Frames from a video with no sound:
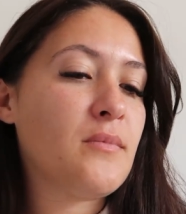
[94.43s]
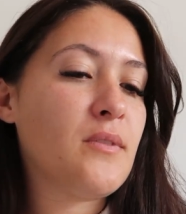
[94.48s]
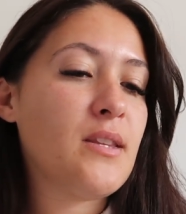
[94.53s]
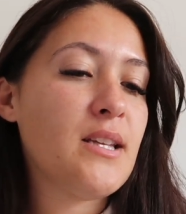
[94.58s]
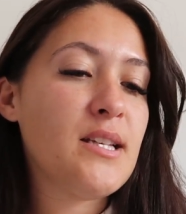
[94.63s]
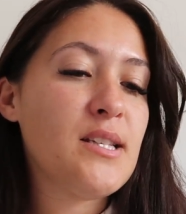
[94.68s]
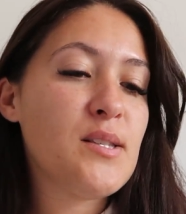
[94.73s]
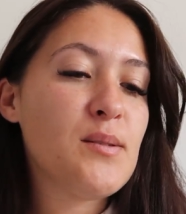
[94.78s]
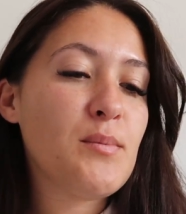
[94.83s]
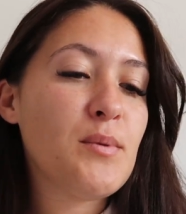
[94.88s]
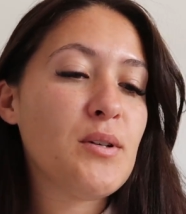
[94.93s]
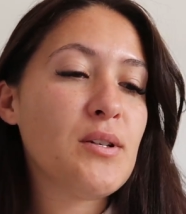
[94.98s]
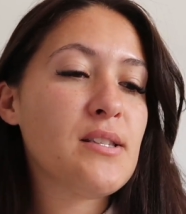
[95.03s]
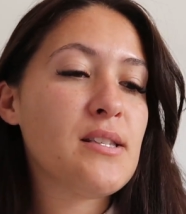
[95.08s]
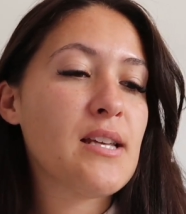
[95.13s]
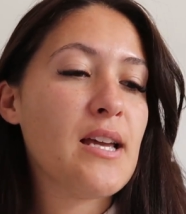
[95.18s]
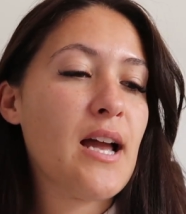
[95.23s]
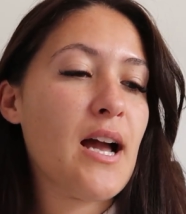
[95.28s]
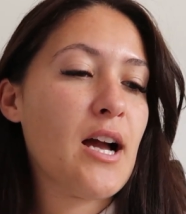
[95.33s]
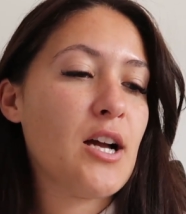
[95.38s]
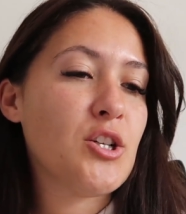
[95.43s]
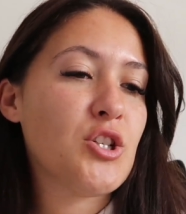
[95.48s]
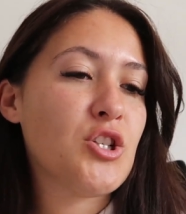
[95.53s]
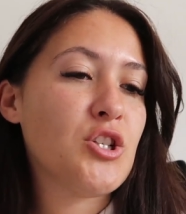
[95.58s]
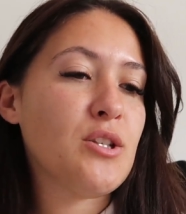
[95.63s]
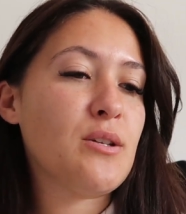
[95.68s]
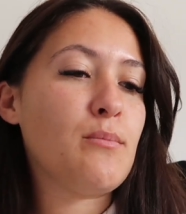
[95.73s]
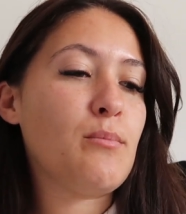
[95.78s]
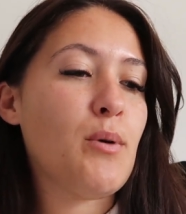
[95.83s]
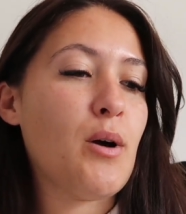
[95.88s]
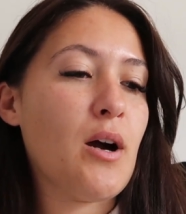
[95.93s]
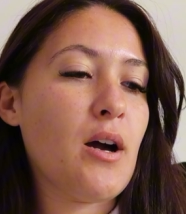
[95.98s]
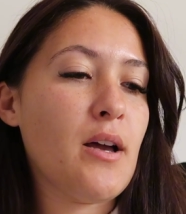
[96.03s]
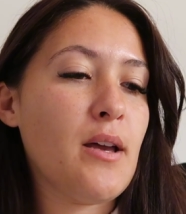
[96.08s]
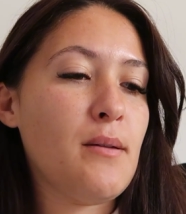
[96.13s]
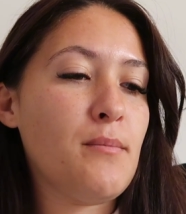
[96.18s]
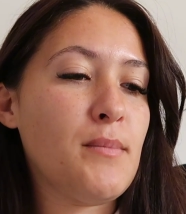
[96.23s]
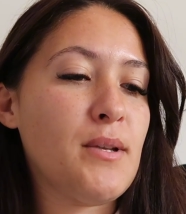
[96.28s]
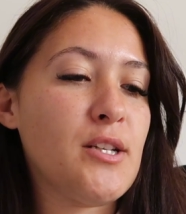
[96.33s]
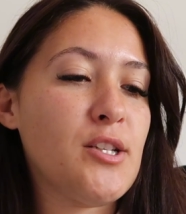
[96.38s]
These books I actually bought
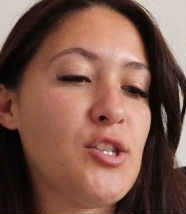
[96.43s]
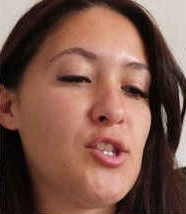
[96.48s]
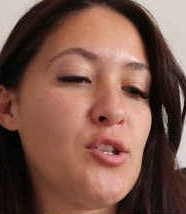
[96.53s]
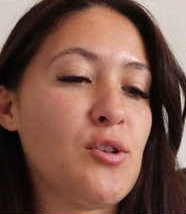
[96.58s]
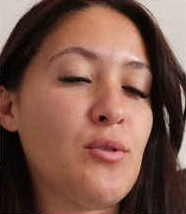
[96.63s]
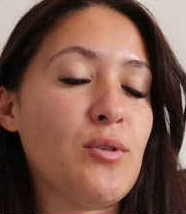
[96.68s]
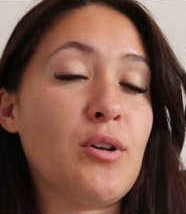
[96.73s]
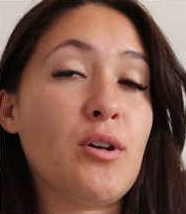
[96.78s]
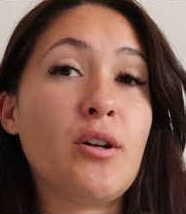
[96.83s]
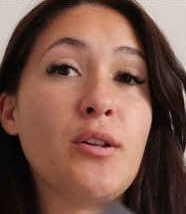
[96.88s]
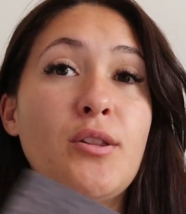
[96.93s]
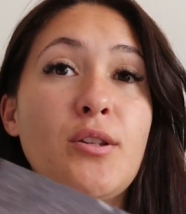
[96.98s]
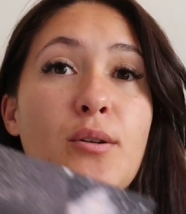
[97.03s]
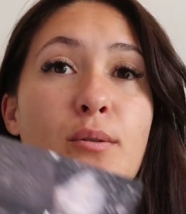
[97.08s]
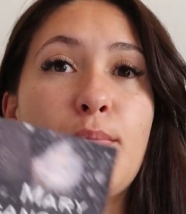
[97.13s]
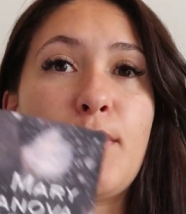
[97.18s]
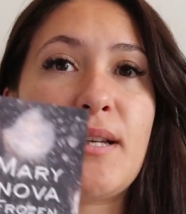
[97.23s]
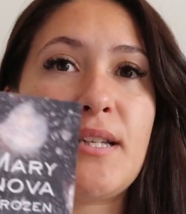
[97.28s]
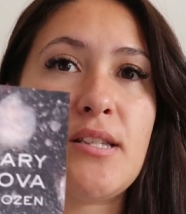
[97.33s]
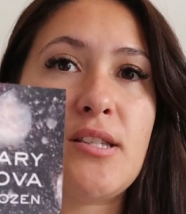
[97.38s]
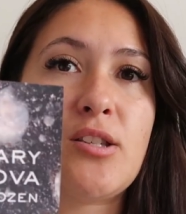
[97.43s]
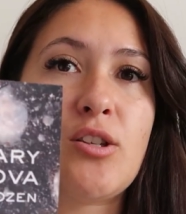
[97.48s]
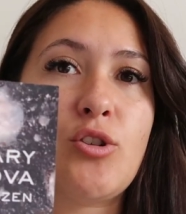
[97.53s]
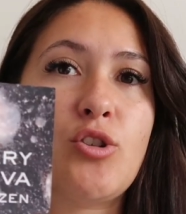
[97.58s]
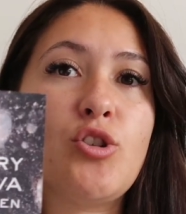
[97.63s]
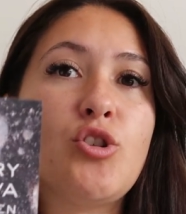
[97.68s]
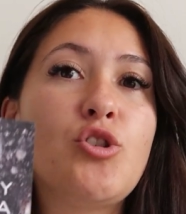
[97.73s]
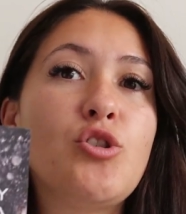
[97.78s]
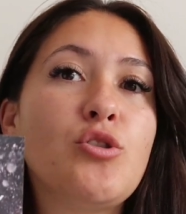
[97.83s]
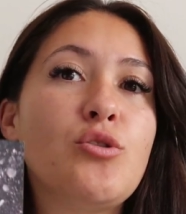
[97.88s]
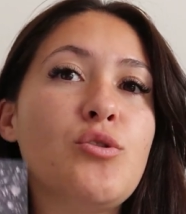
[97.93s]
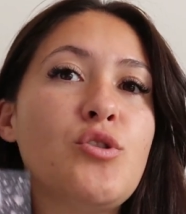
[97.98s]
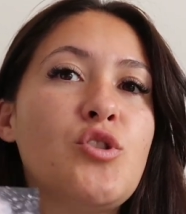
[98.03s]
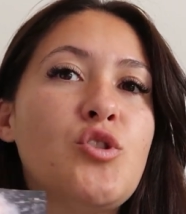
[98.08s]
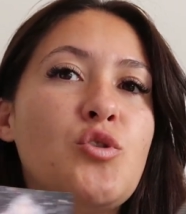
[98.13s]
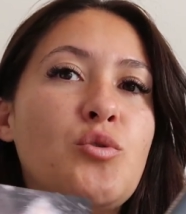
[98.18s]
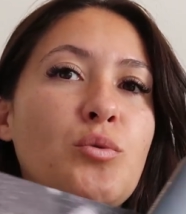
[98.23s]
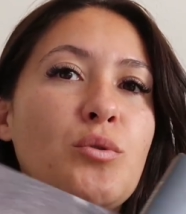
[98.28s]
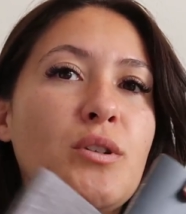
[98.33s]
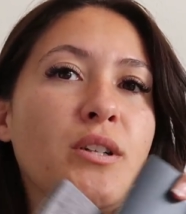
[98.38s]
in Minnesota, and they're based on a true
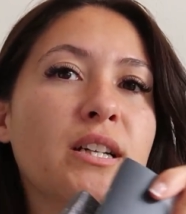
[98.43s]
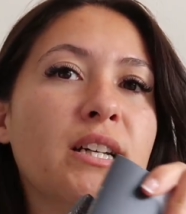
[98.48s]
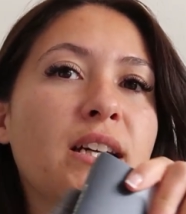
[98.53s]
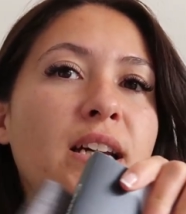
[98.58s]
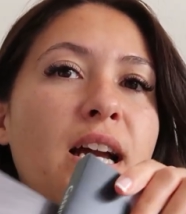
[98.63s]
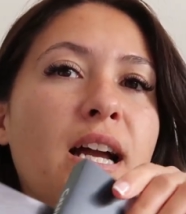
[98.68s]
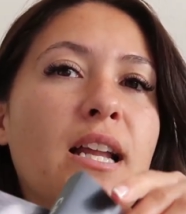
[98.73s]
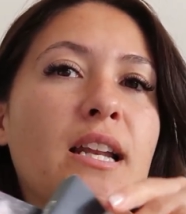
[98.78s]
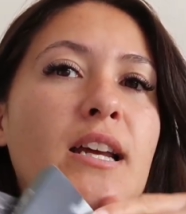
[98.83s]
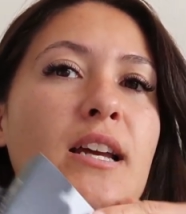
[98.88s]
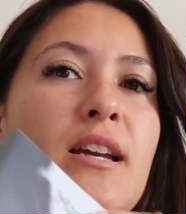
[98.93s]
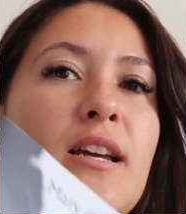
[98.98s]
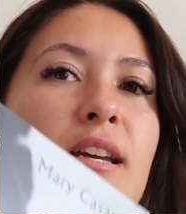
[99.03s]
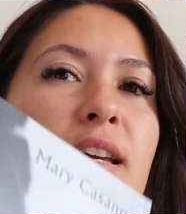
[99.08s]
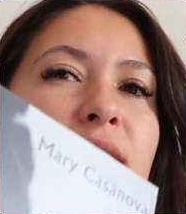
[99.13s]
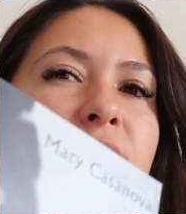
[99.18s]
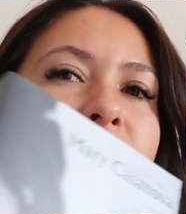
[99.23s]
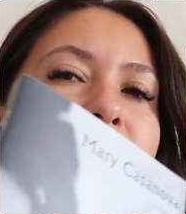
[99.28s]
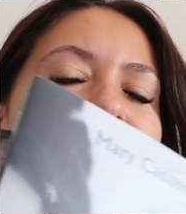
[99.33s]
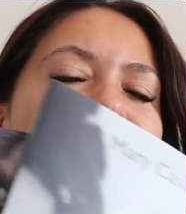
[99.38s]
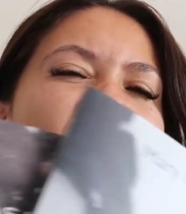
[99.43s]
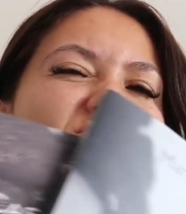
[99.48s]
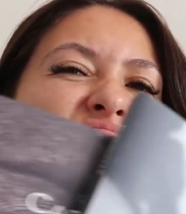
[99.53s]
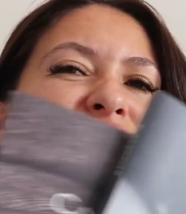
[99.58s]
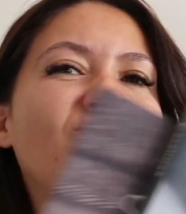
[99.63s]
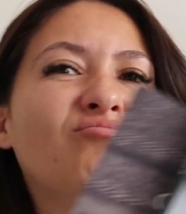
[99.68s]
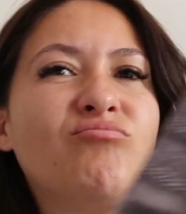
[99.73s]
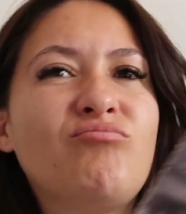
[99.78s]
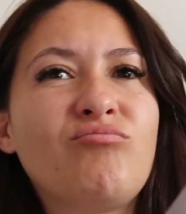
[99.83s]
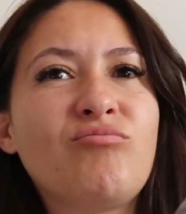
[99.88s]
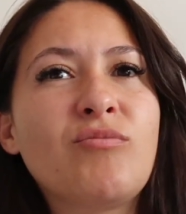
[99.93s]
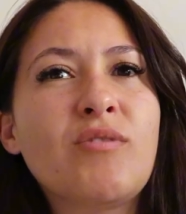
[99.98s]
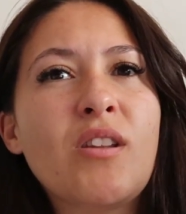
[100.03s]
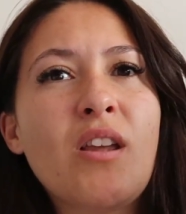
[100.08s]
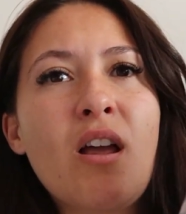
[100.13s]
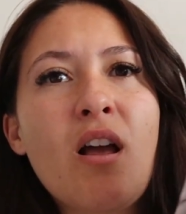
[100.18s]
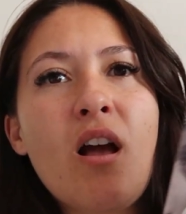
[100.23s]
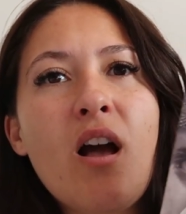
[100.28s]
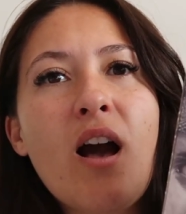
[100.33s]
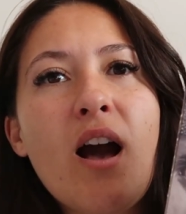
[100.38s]
story, and
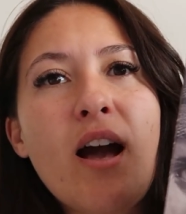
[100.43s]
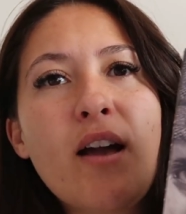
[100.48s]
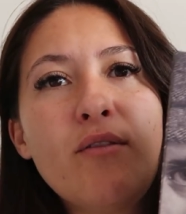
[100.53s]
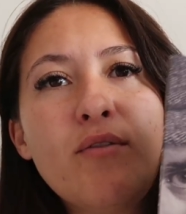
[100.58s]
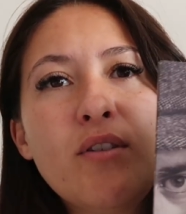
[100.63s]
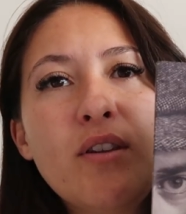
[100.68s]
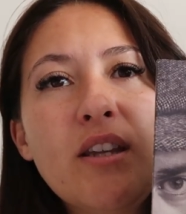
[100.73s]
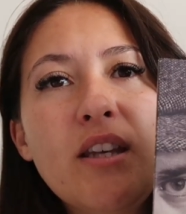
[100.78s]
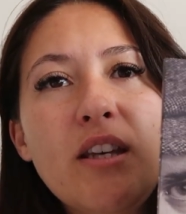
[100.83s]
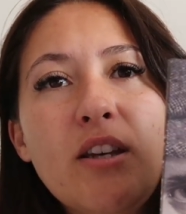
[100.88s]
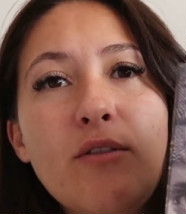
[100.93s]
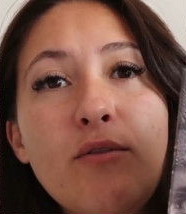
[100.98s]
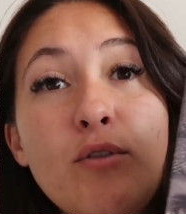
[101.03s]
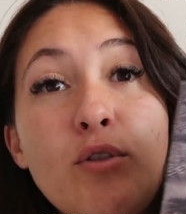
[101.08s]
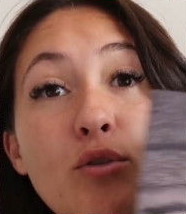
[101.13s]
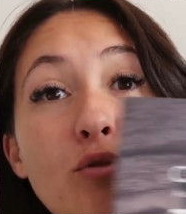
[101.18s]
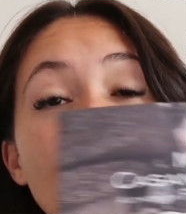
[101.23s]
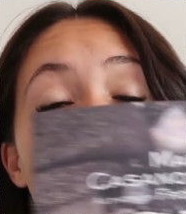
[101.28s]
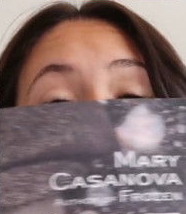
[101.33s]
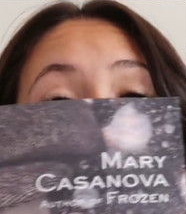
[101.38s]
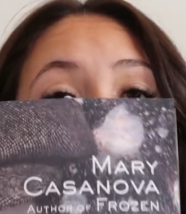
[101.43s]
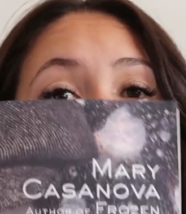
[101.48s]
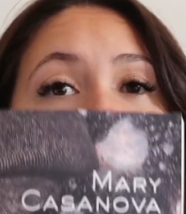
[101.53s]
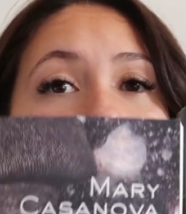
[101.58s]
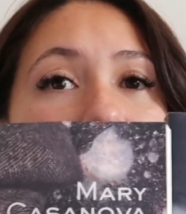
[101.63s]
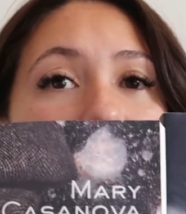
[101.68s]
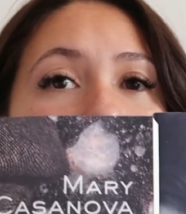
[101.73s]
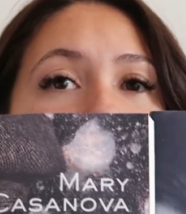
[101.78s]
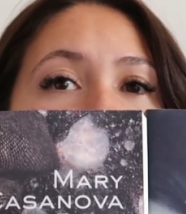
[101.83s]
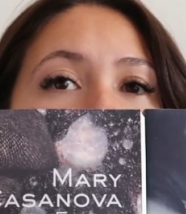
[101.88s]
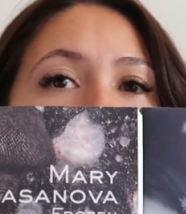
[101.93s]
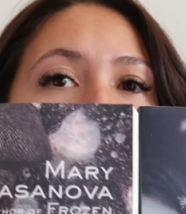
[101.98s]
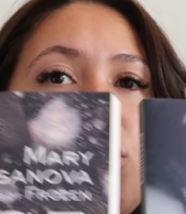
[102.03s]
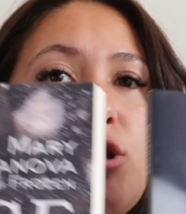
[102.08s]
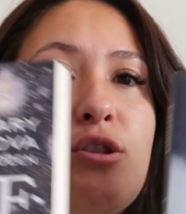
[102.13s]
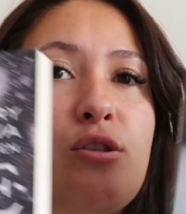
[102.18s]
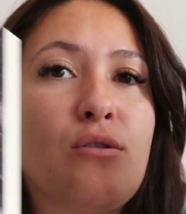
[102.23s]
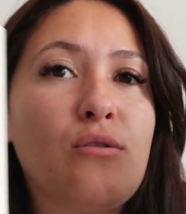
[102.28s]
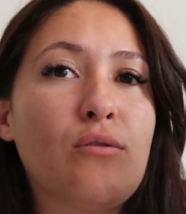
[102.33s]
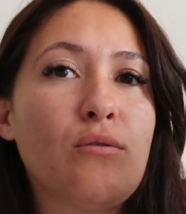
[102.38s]
I feel like if you're really
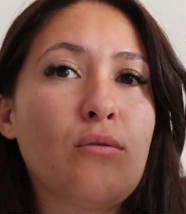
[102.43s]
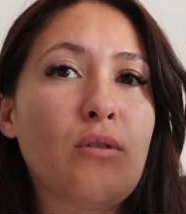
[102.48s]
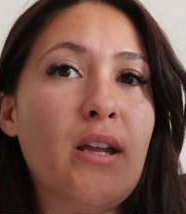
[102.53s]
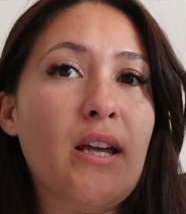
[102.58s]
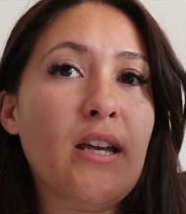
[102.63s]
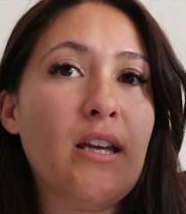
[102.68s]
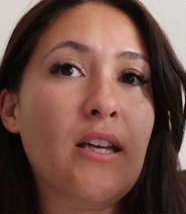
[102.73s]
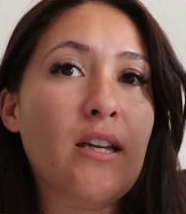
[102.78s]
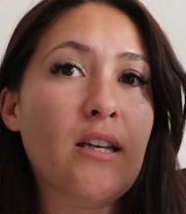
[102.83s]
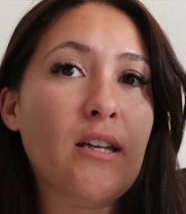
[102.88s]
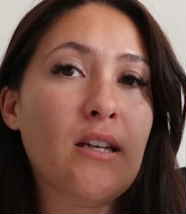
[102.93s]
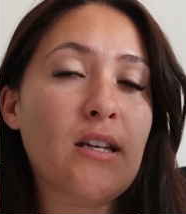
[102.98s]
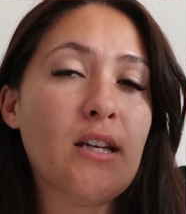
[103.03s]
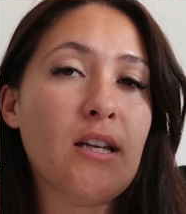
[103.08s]
into like